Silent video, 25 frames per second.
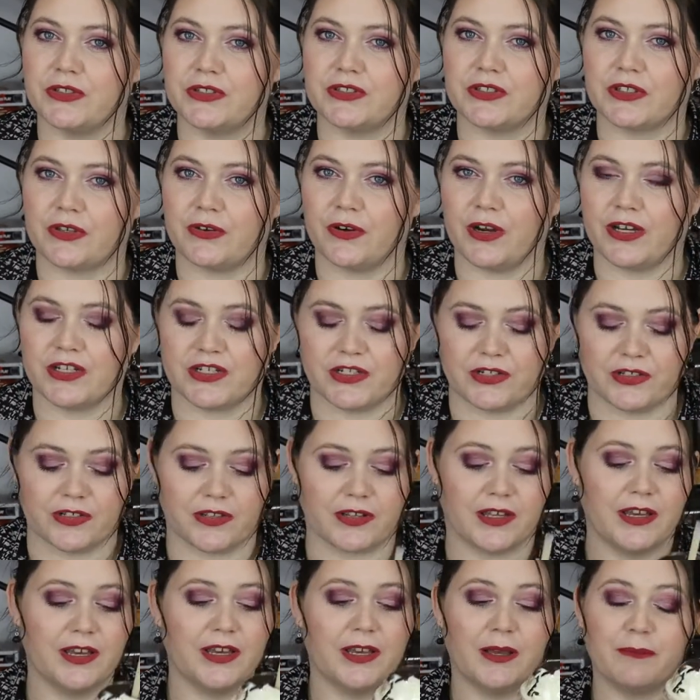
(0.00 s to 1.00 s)
as the
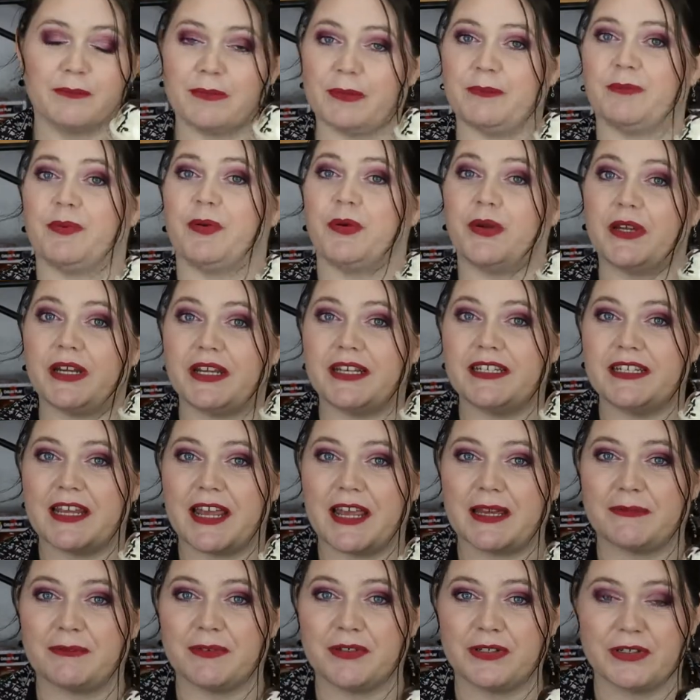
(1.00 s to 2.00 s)
crushers, but pretty
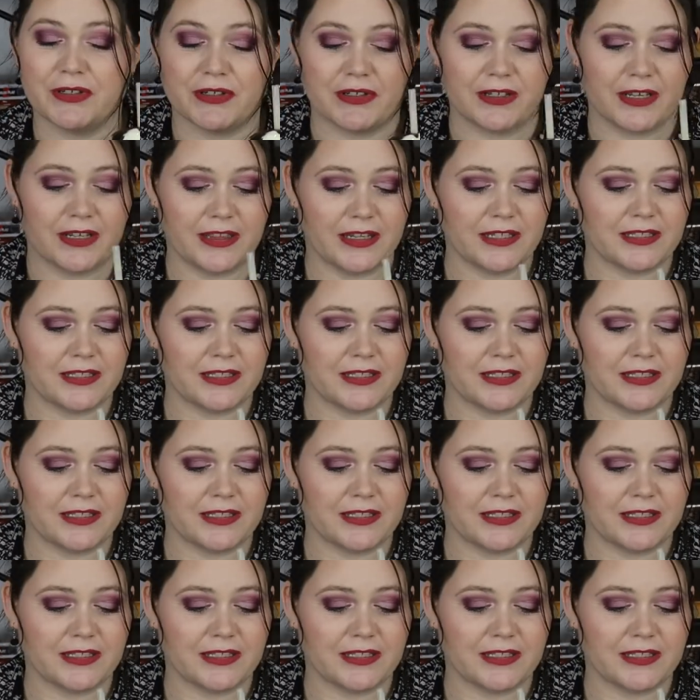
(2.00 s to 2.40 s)
damn good.